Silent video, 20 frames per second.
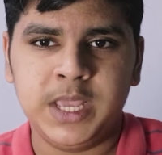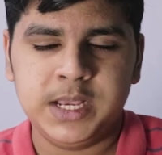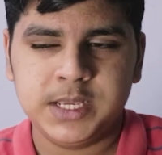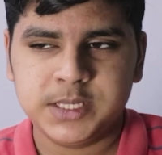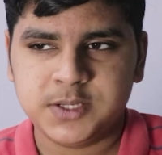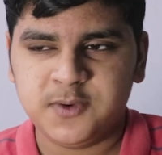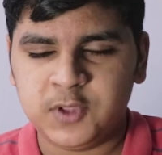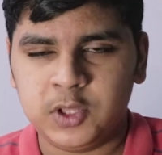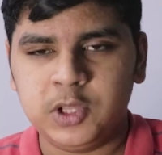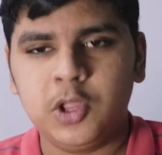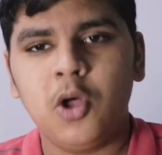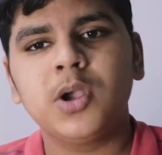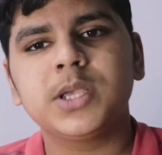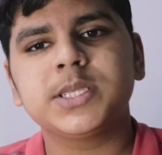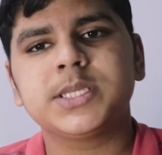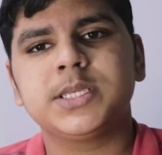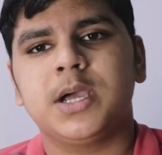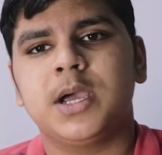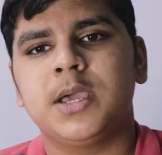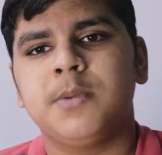So for the
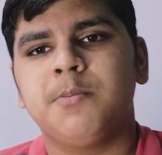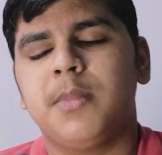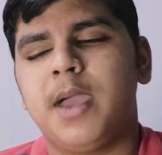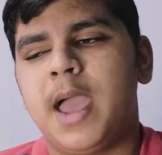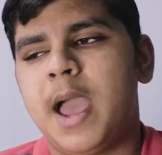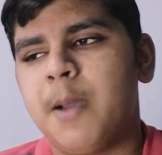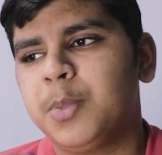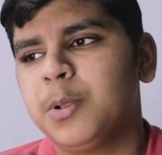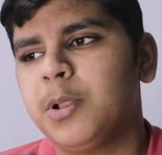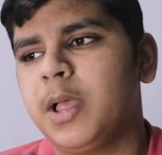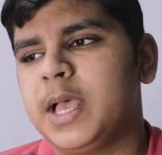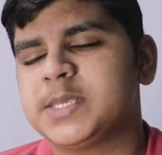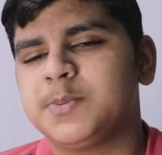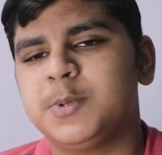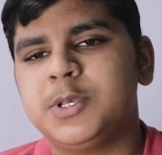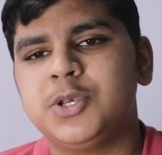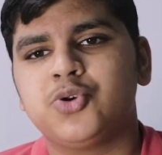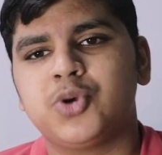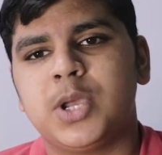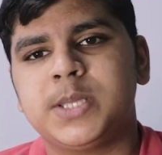longest time, Apple has
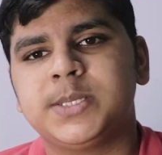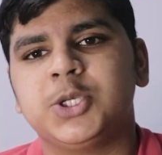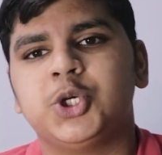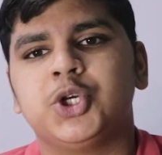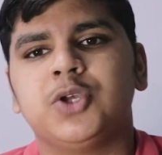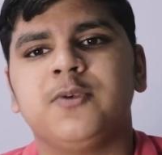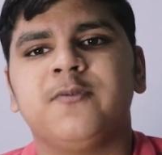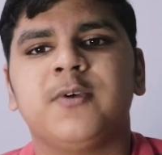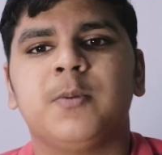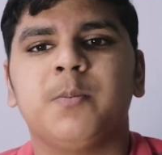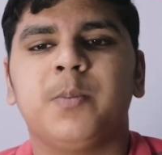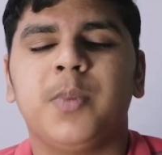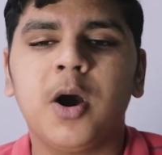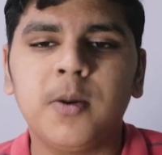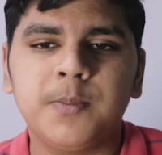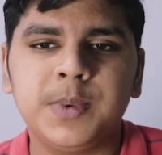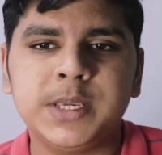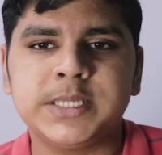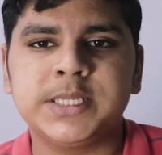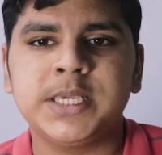been transitioned from
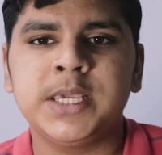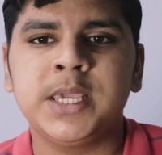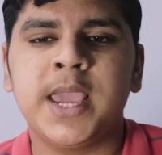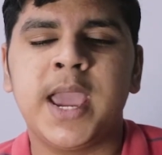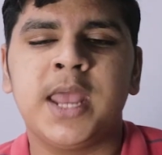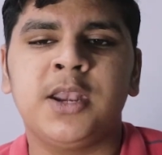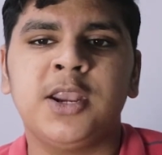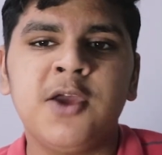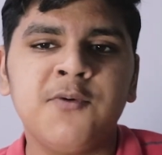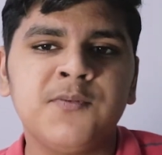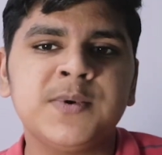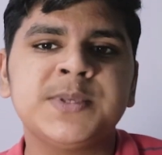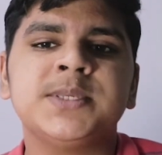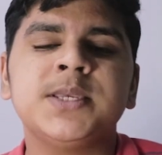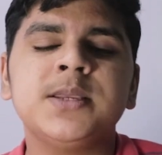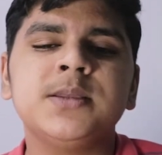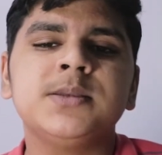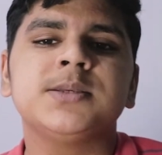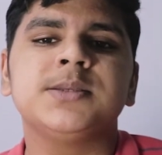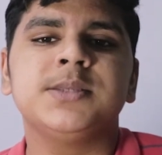PowerPC, and ever
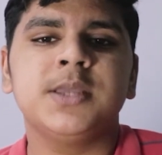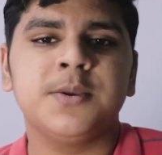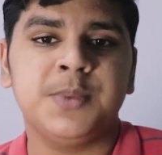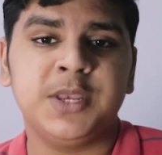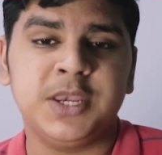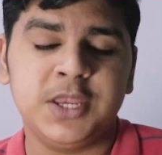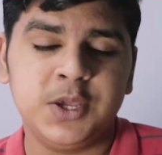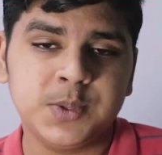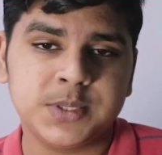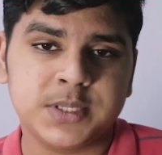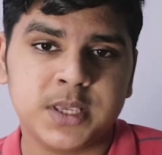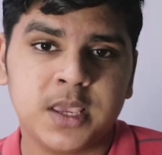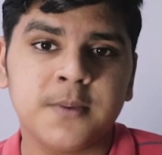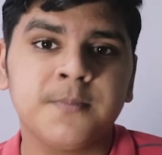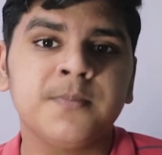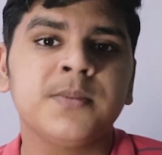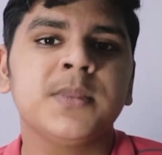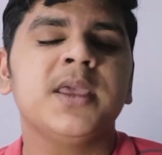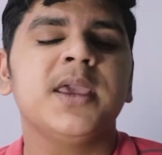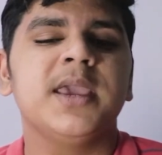since they've been using
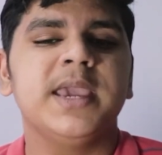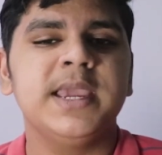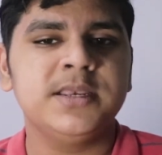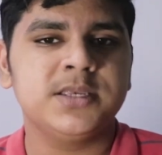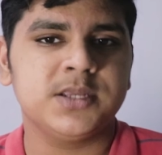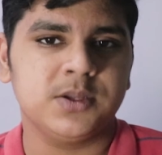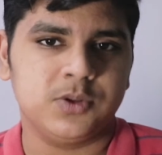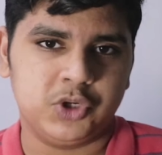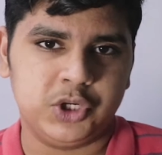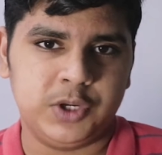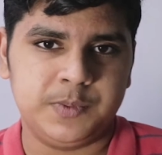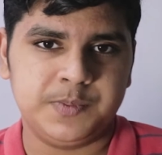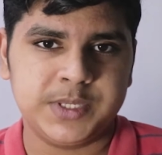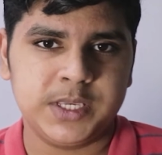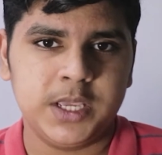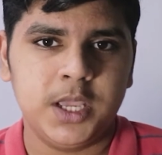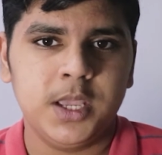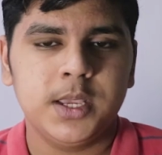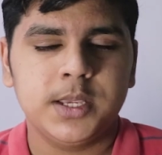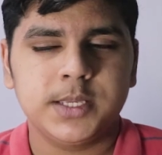Intel chips.
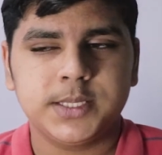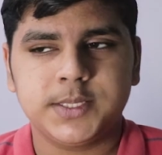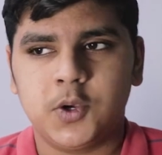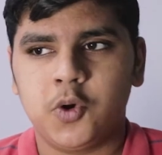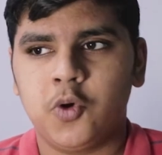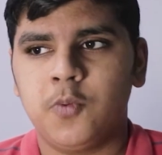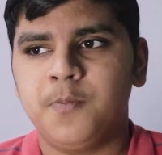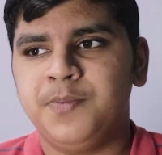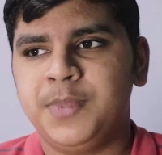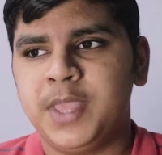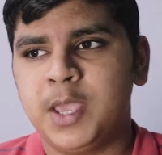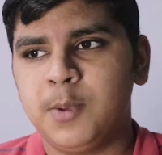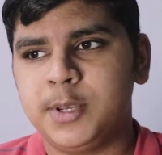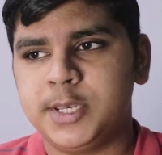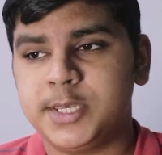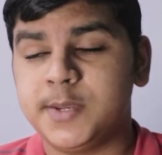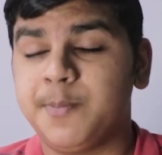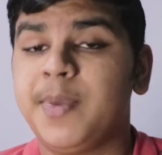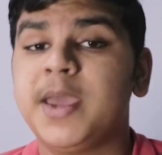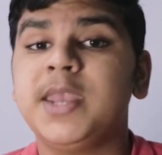So they've been
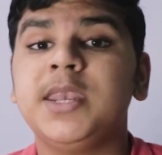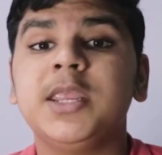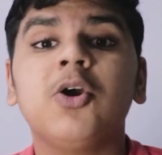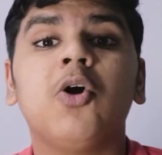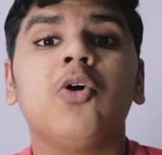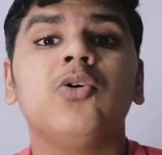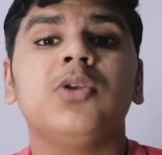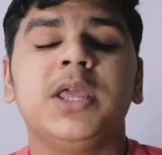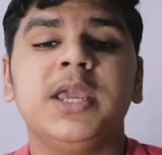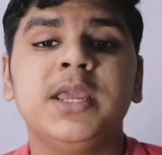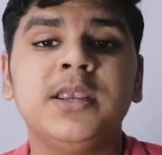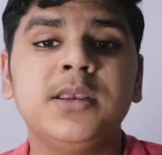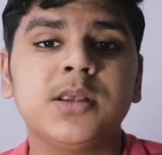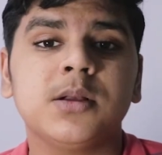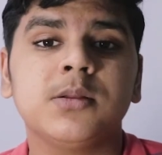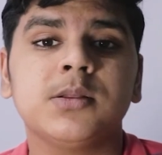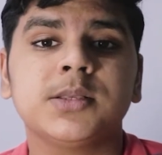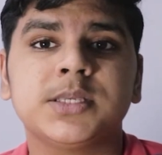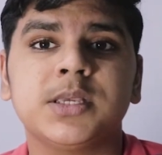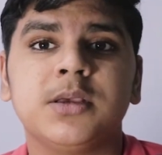depending on
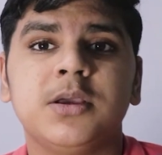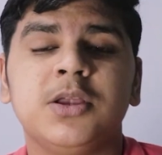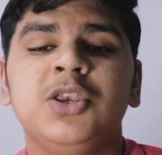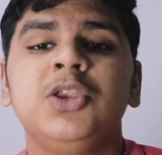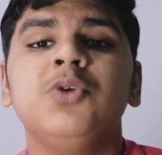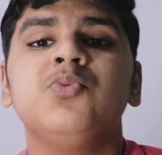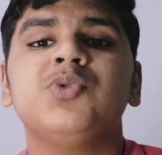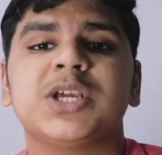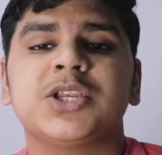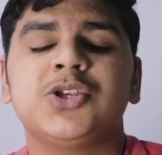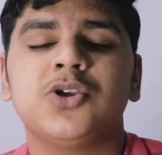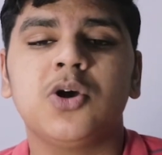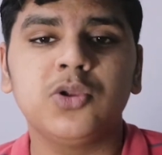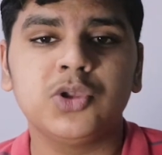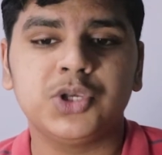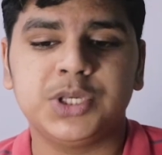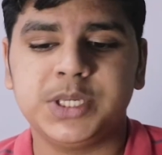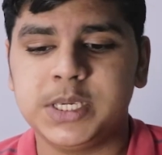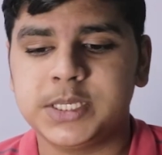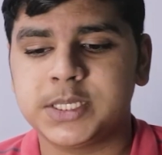Intel's new
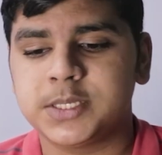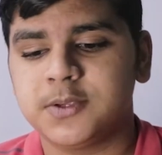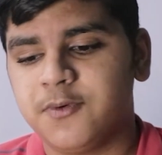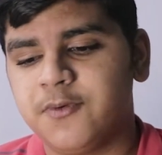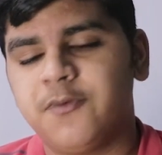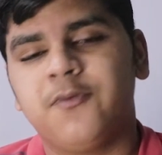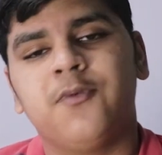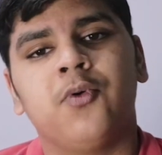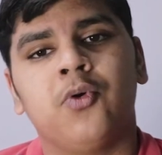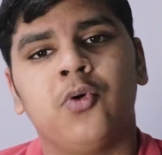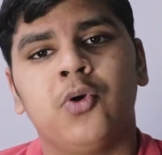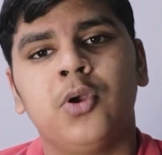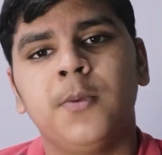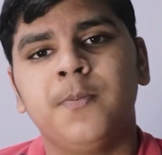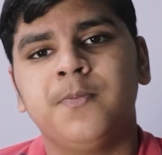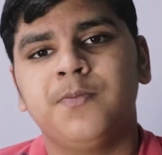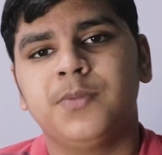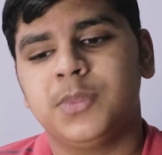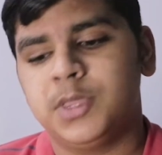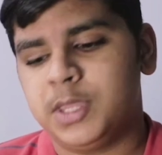technologies for
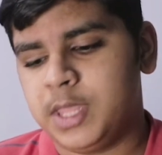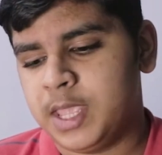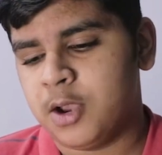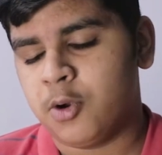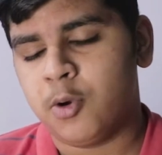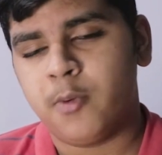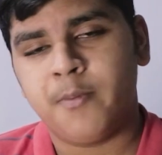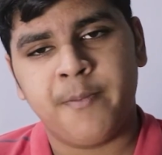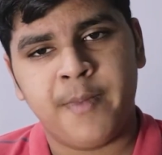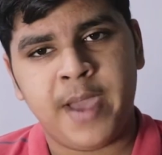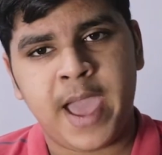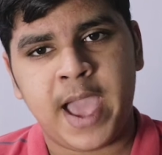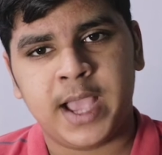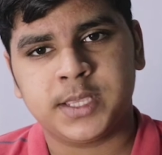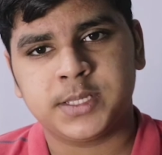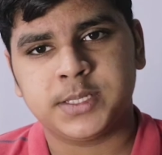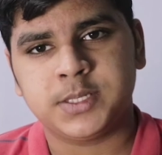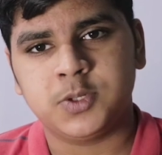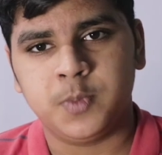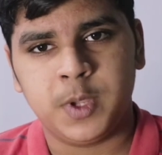their
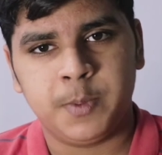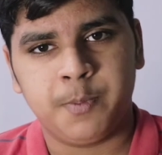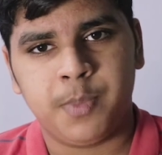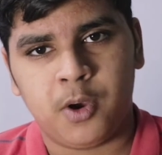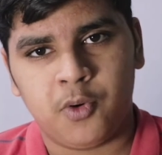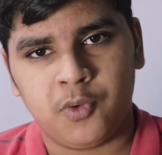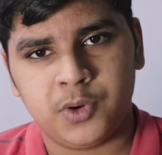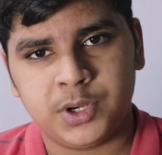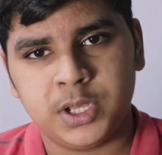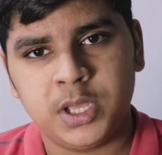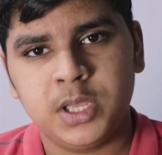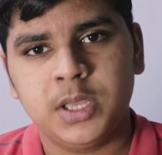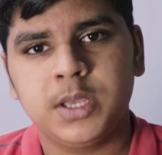Macs to be powered.